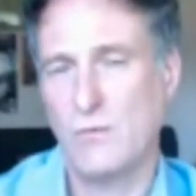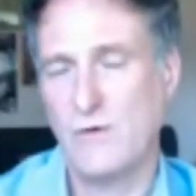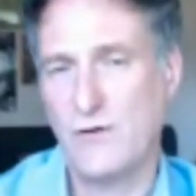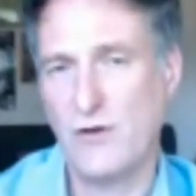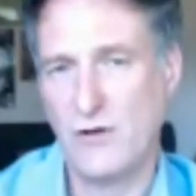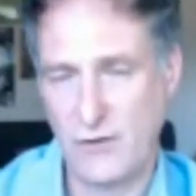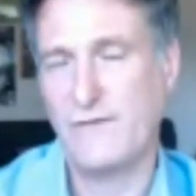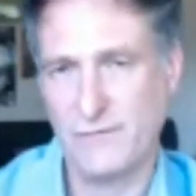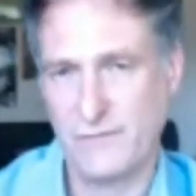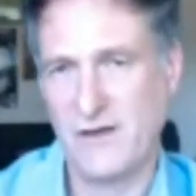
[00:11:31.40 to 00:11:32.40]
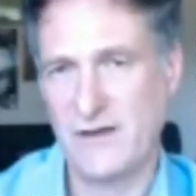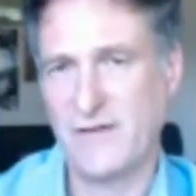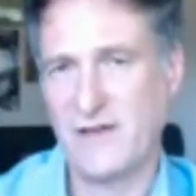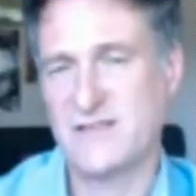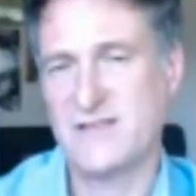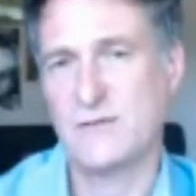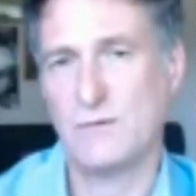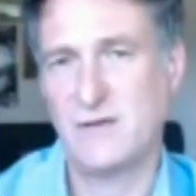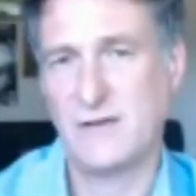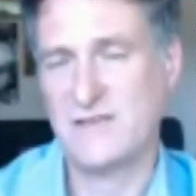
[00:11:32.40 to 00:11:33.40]
we've got the offline events,
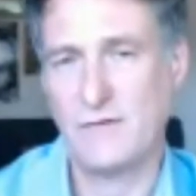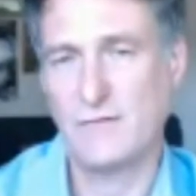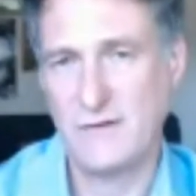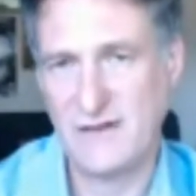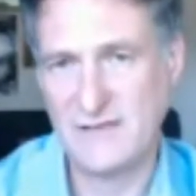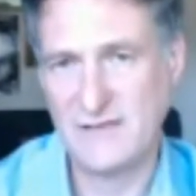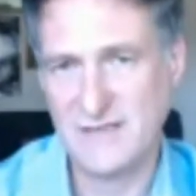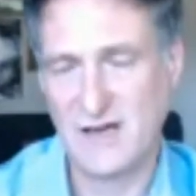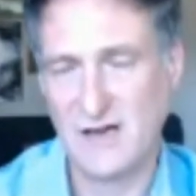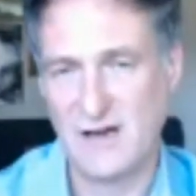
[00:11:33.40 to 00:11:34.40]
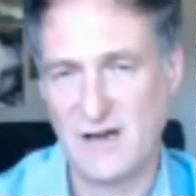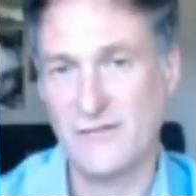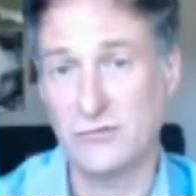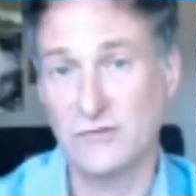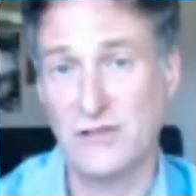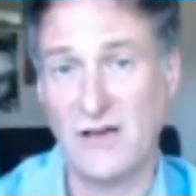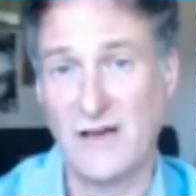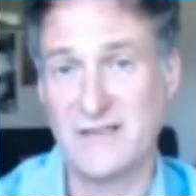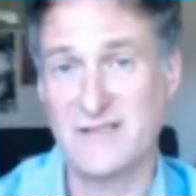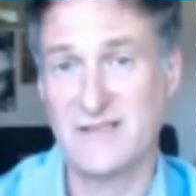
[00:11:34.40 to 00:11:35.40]
that's what Link for Growth events are. The
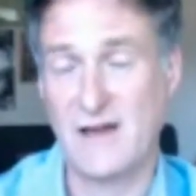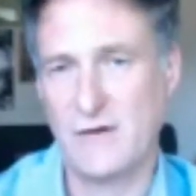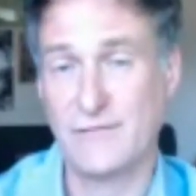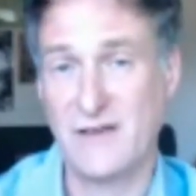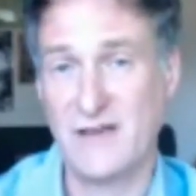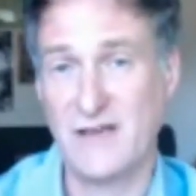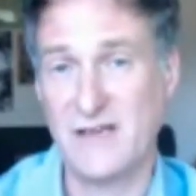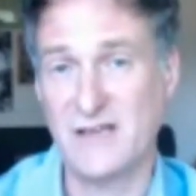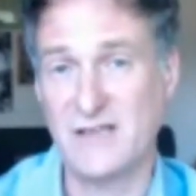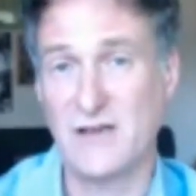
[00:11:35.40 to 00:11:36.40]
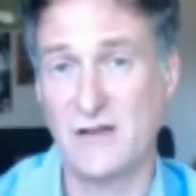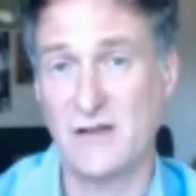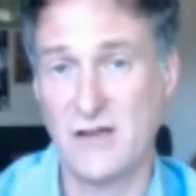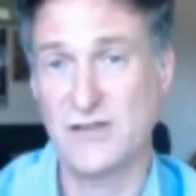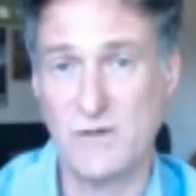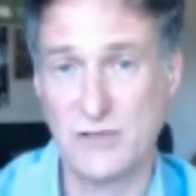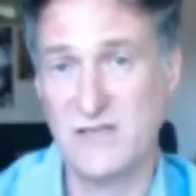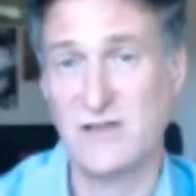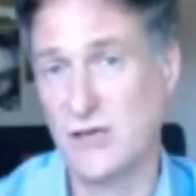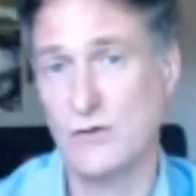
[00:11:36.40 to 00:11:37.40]
online stuff is, you know, your
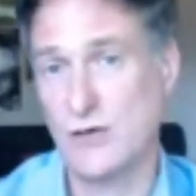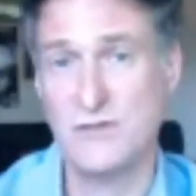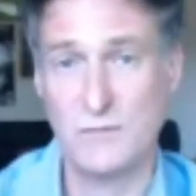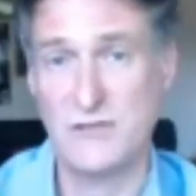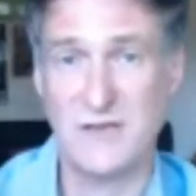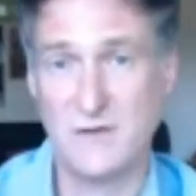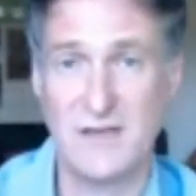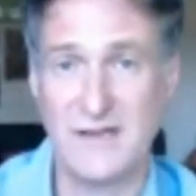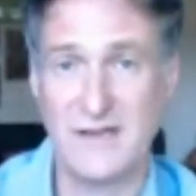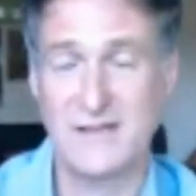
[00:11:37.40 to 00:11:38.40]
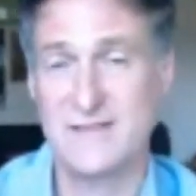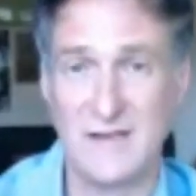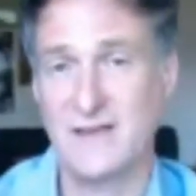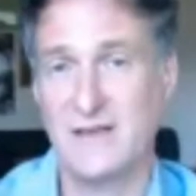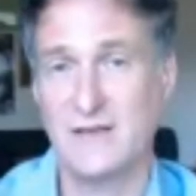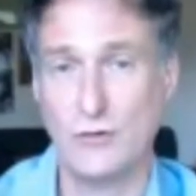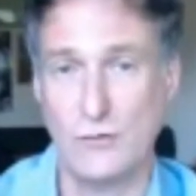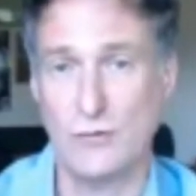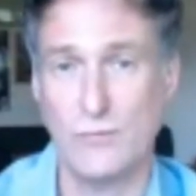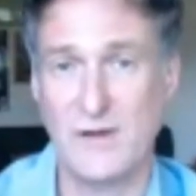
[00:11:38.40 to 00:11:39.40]
Twitter, your Hootsuite, your LinkedIn,
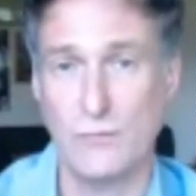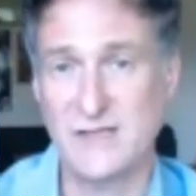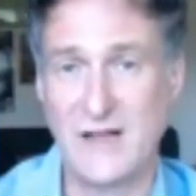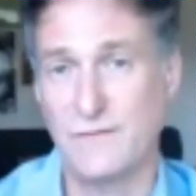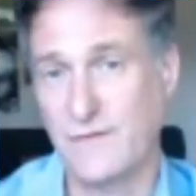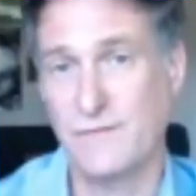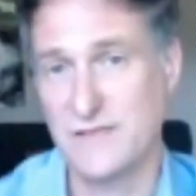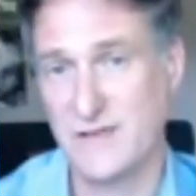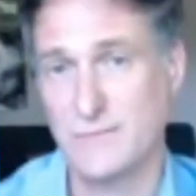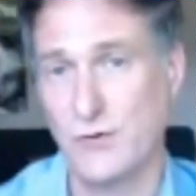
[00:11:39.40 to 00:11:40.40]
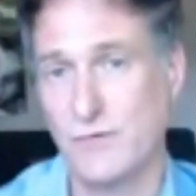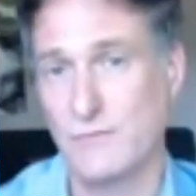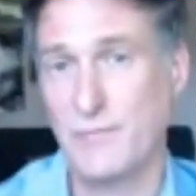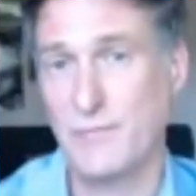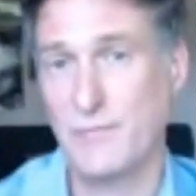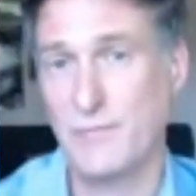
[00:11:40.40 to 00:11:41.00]
your Google Plus, your Facebook,